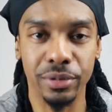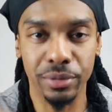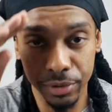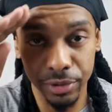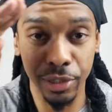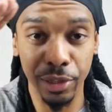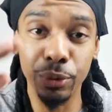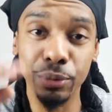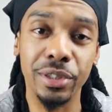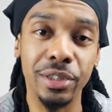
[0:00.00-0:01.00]

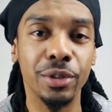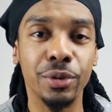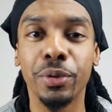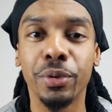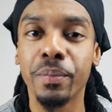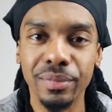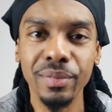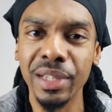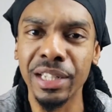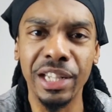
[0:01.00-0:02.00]
Salute to you.
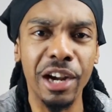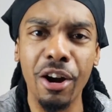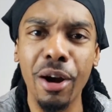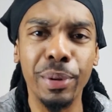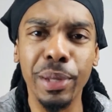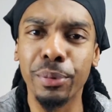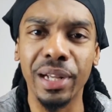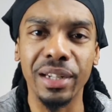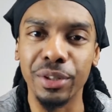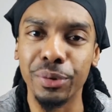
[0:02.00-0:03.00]
There are people
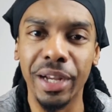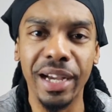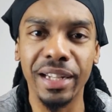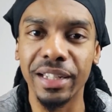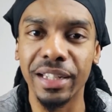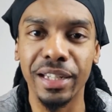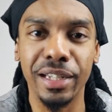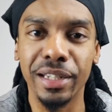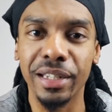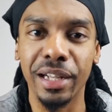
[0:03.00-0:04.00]
that do that,
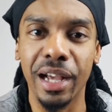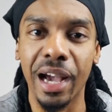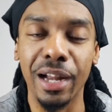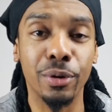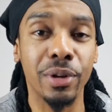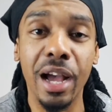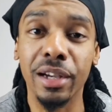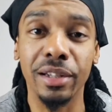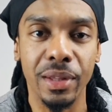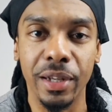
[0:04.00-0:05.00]
and I don't knock
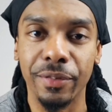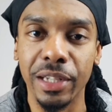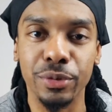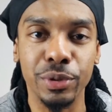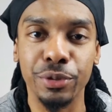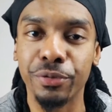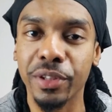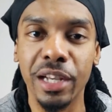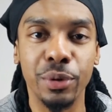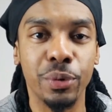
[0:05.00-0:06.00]
it. If that's what you feel
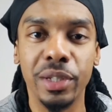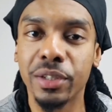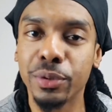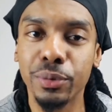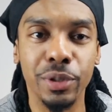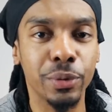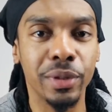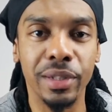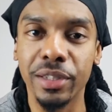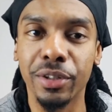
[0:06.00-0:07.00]
like you want to do
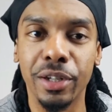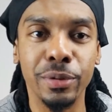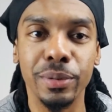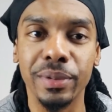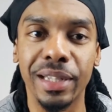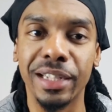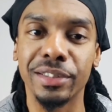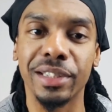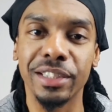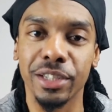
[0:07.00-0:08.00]
it.
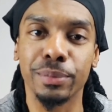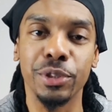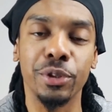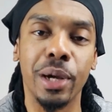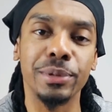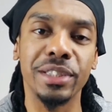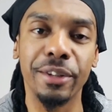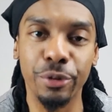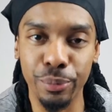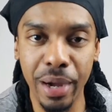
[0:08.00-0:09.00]
That's up to you. I'm just giving
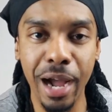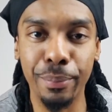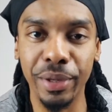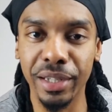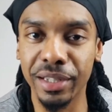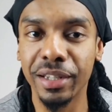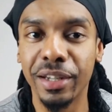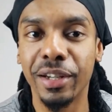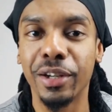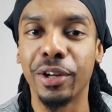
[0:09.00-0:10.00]
you my opinion
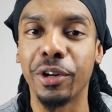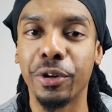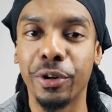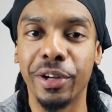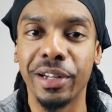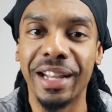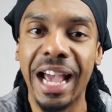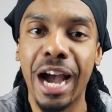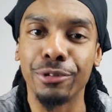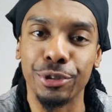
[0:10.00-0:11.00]
on
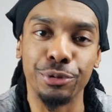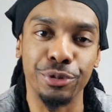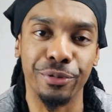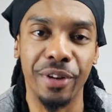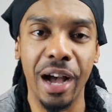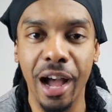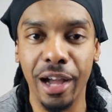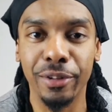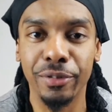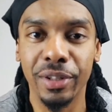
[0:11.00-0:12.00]
how to
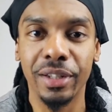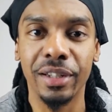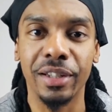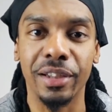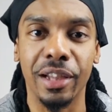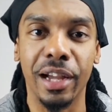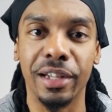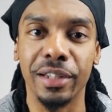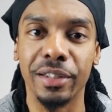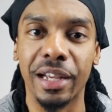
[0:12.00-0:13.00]
survive, like
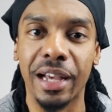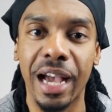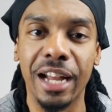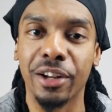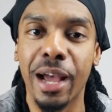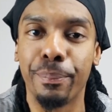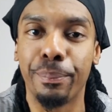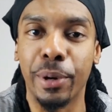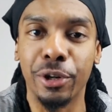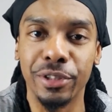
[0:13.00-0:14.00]
how to not
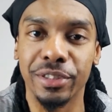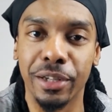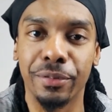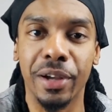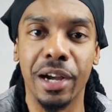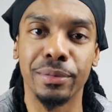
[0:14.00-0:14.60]
burn yourself out.